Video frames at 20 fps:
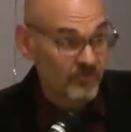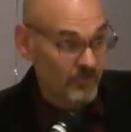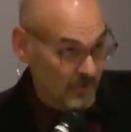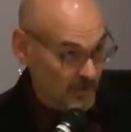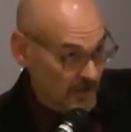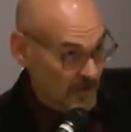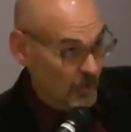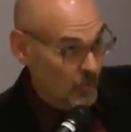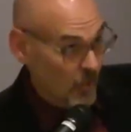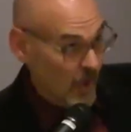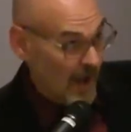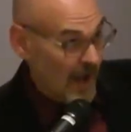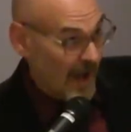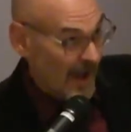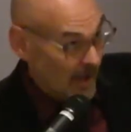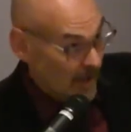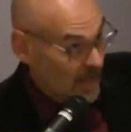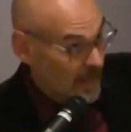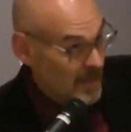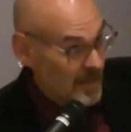a little
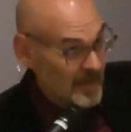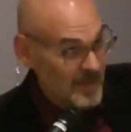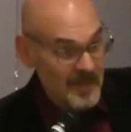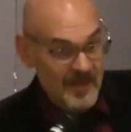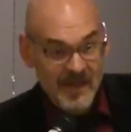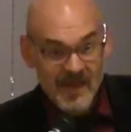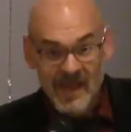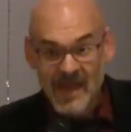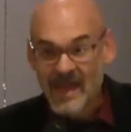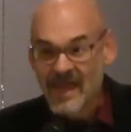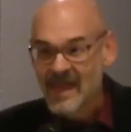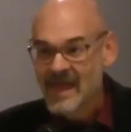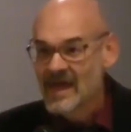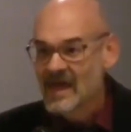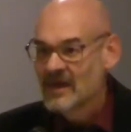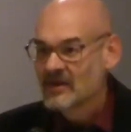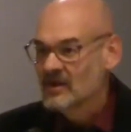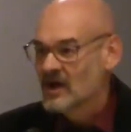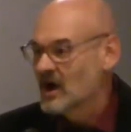while, and